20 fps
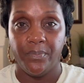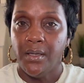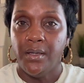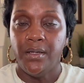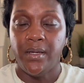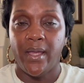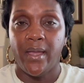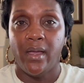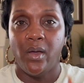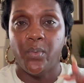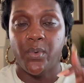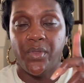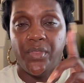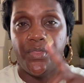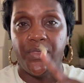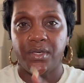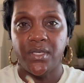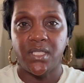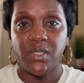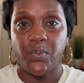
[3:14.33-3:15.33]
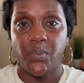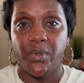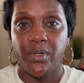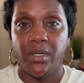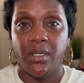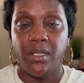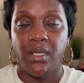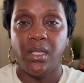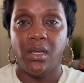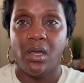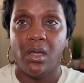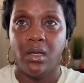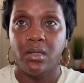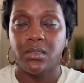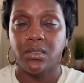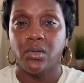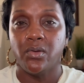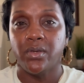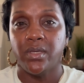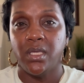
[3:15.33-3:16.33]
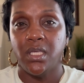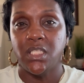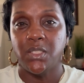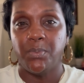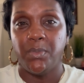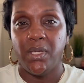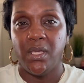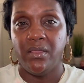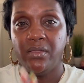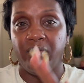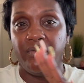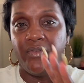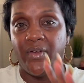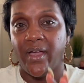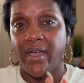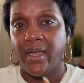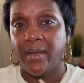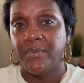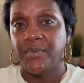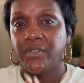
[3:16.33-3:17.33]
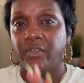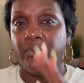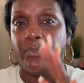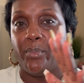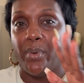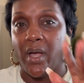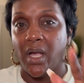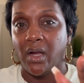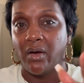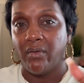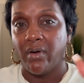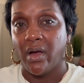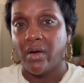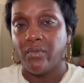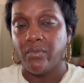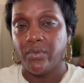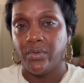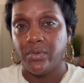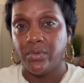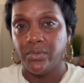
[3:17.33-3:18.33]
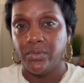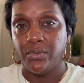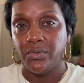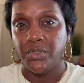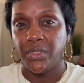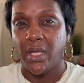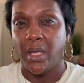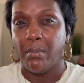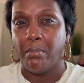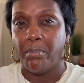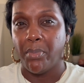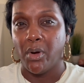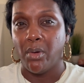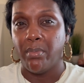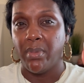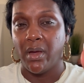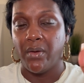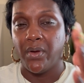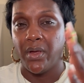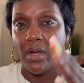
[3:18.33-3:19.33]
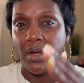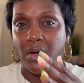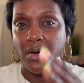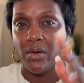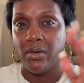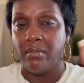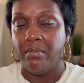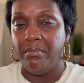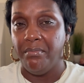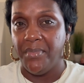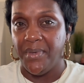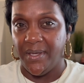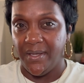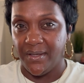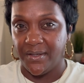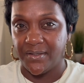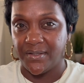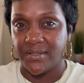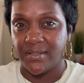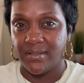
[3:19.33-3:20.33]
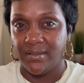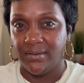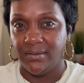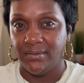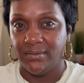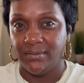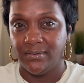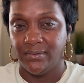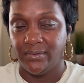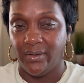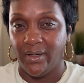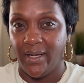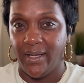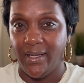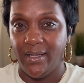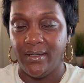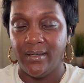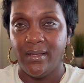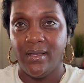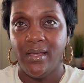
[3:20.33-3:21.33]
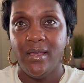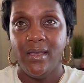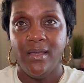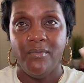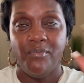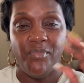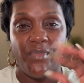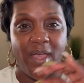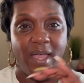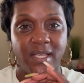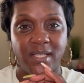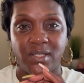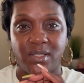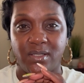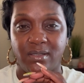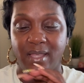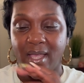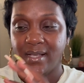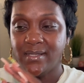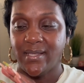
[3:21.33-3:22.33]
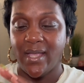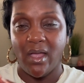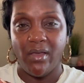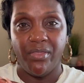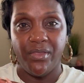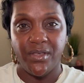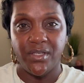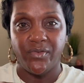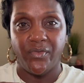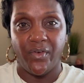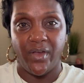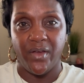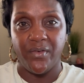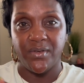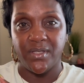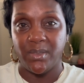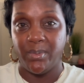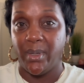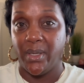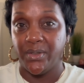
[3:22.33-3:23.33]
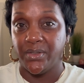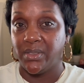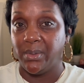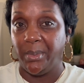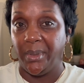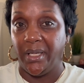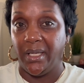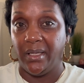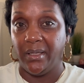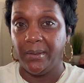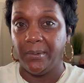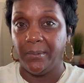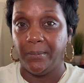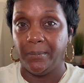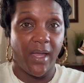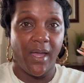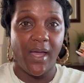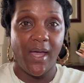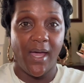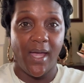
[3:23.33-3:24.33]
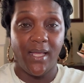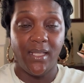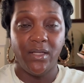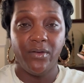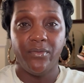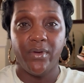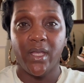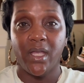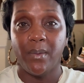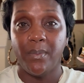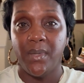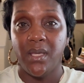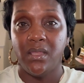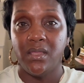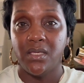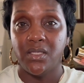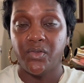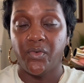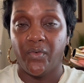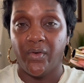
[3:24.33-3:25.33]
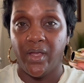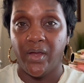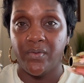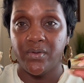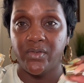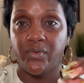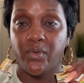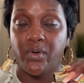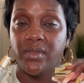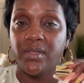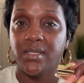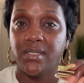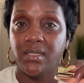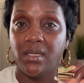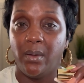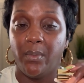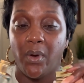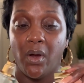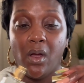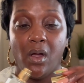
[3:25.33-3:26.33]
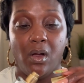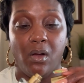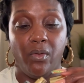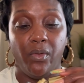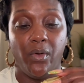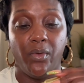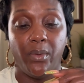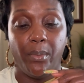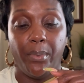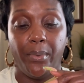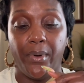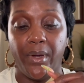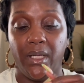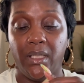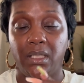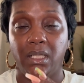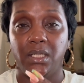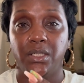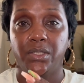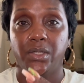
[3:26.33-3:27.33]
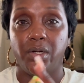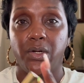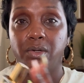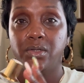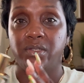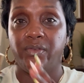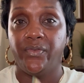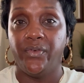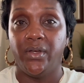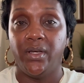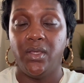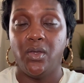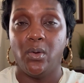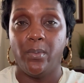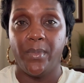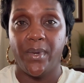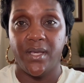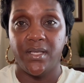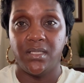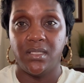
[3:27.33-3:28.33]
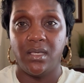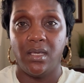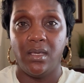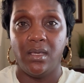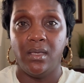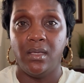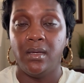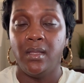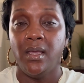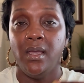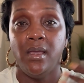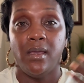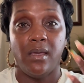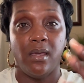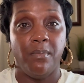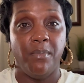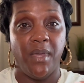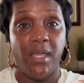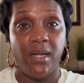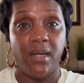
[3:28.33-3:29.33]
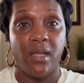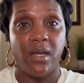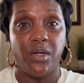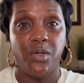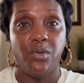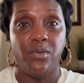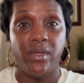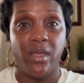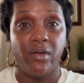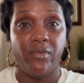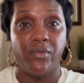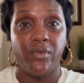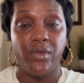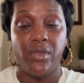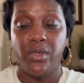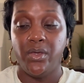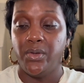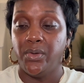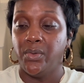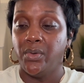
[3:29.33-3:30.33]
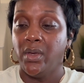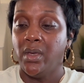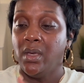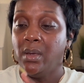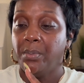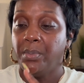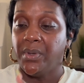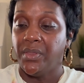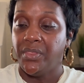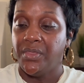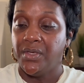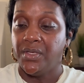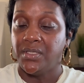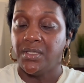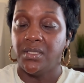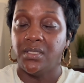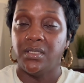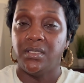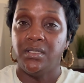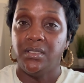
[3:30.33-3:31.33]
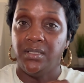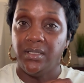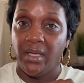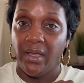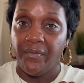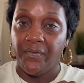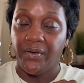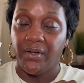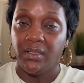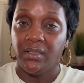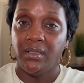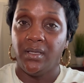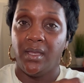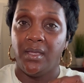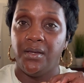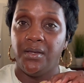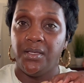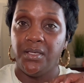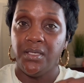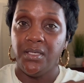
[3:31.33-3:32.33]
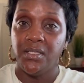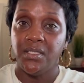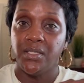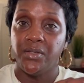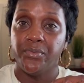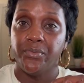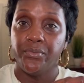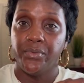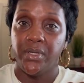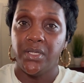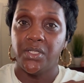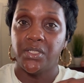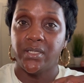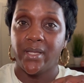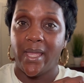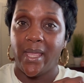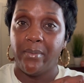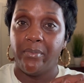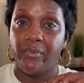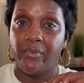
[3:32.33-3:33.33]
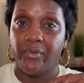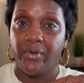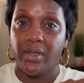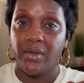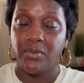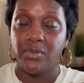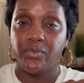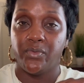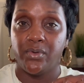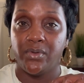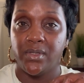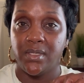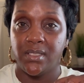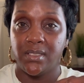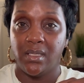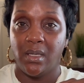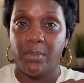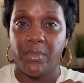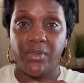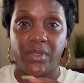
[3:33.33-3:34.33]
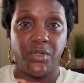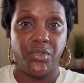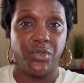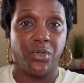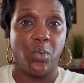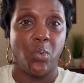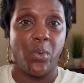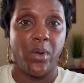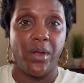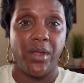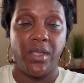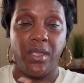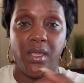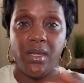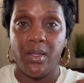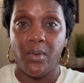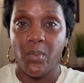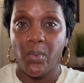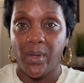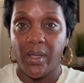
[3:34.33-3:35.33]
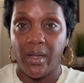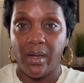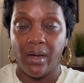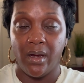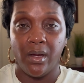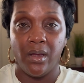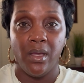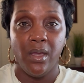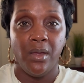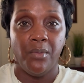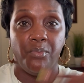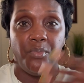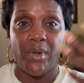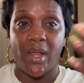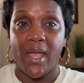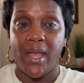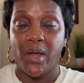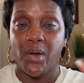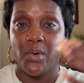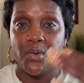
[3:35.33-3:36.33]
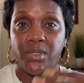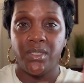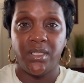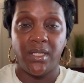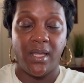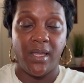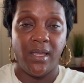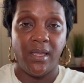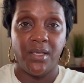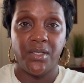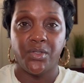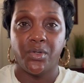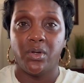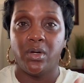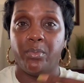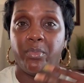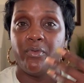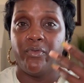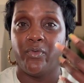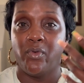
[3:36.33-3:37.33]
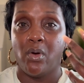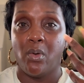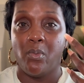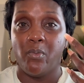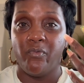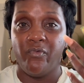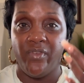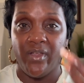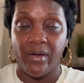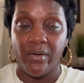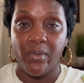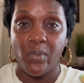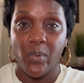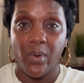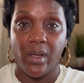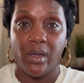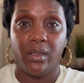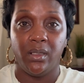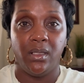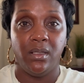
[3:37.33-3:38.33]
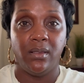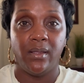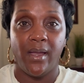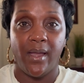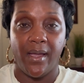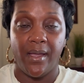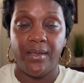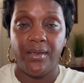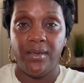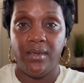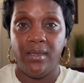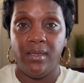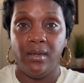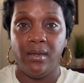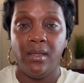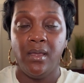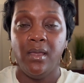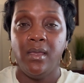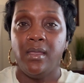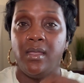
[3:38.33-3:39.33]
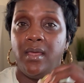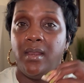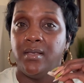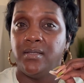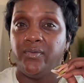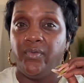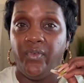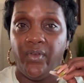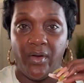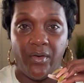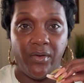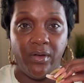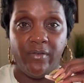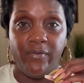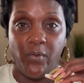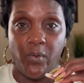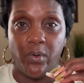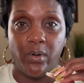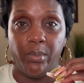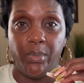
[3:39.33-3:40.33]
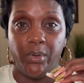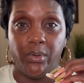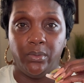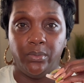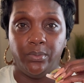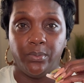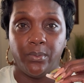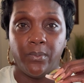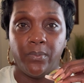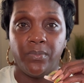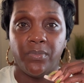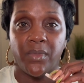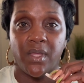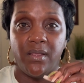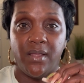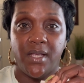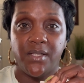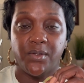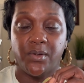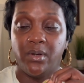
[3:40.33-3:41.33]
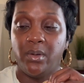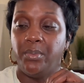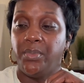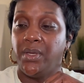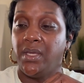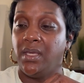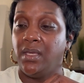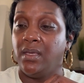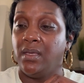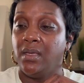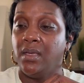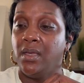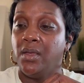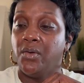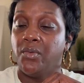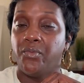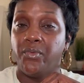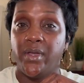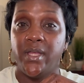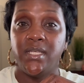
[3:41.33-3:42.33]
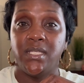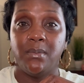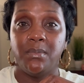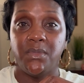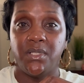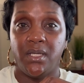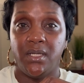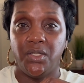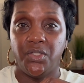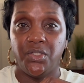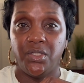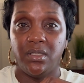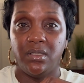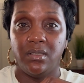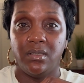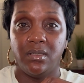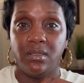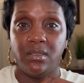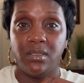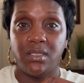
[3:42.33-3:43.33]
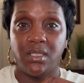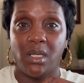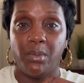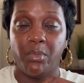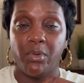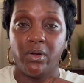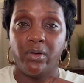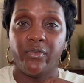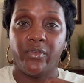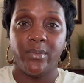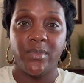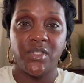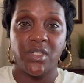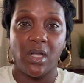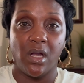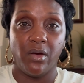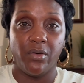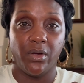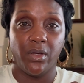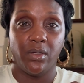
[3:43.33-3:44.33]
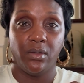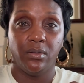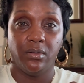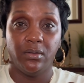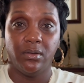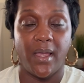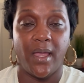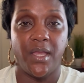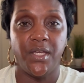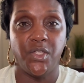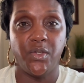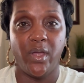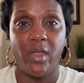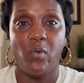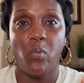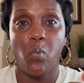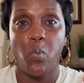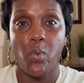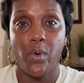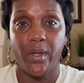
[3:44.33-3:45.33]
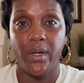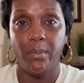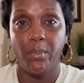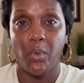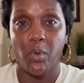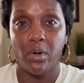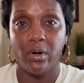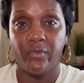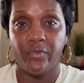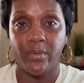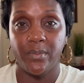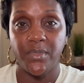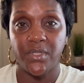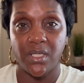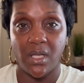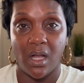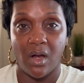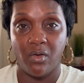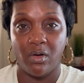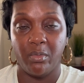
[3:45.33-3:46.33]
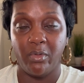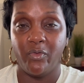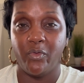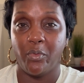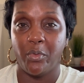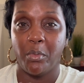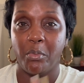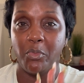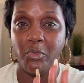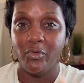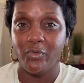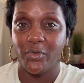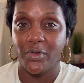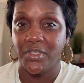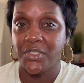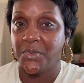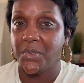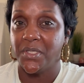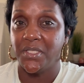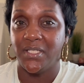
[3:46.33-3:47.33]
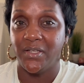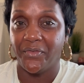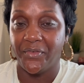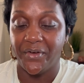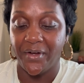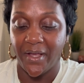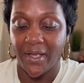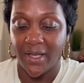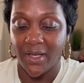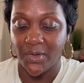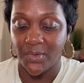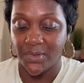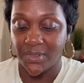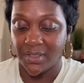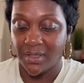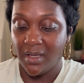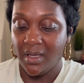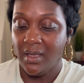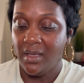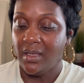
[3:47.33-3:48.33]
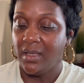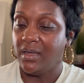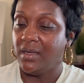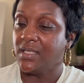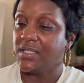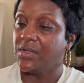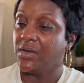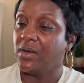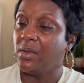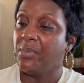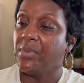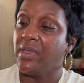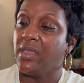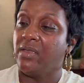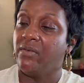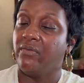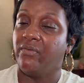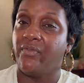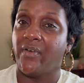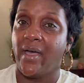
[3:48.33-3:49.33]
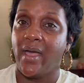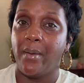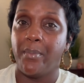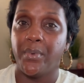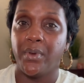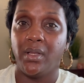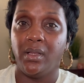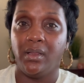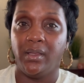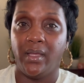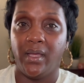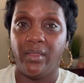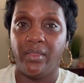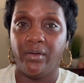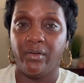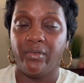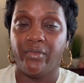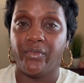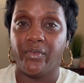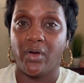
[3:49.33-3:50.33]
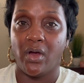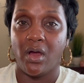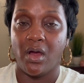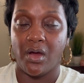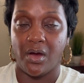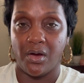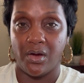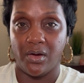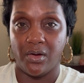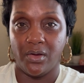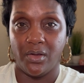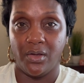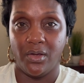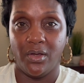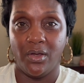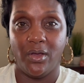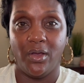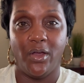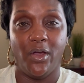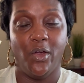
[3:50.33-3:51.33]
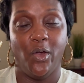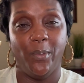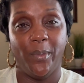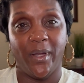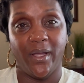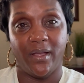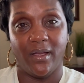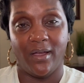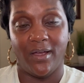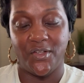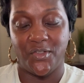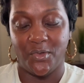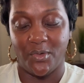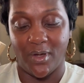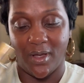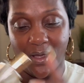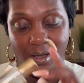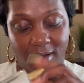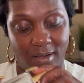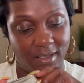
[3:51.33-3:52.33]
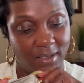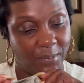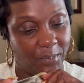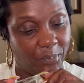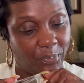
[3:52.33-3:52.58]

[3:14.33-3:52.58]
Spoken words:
Now with this one, it also gives me the vibes of Baccarat Rouge and Burberry Her mixed, right? That's how this fragrance smells to me. I highly recommend this fragrance for the summer. Although the praline turns funny on my skin, it may not do that for you, but this is definitely an easy reach type fragrance for the summer that you can wear anywhere, night or day. It's going to perform very well in the high heat, and it's very affordable. And that's going to be Red Temptation Summer from Zara. I do have one more from Zara before we move on to a different house, and it's going to be Vibrant Leather for Her. Oh my gosh, you guys.